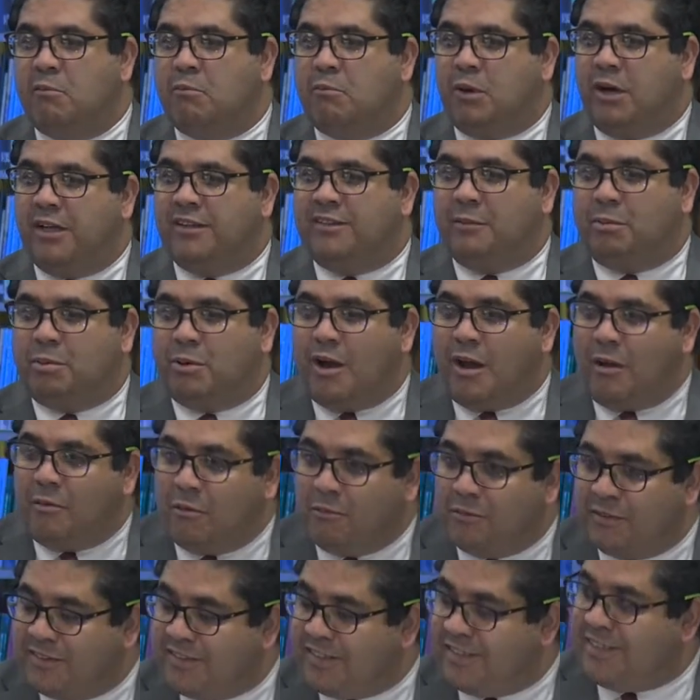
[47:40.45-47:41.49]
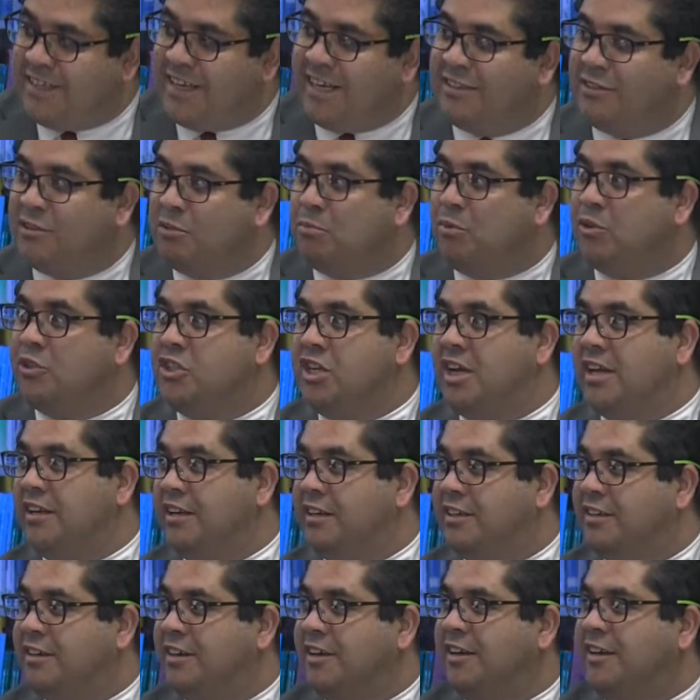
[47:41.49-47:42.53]
But the problem is the
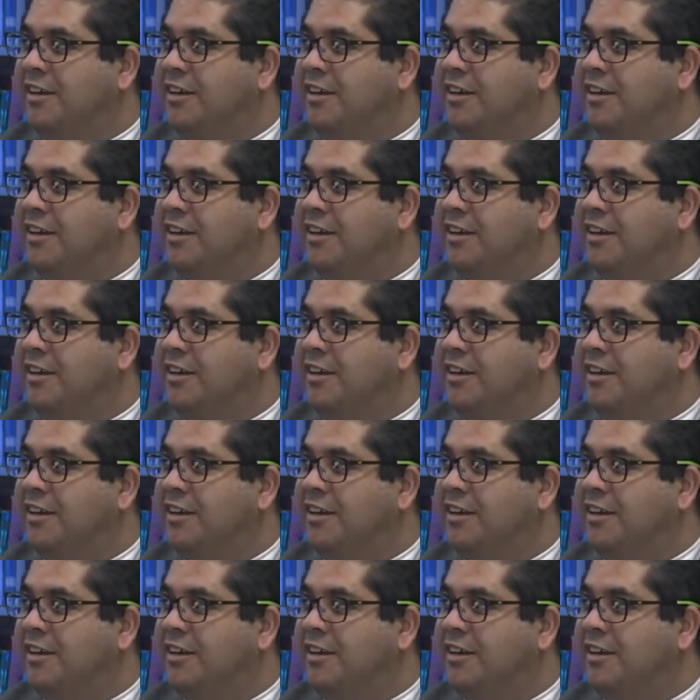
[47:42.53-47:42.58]
anthropogenic,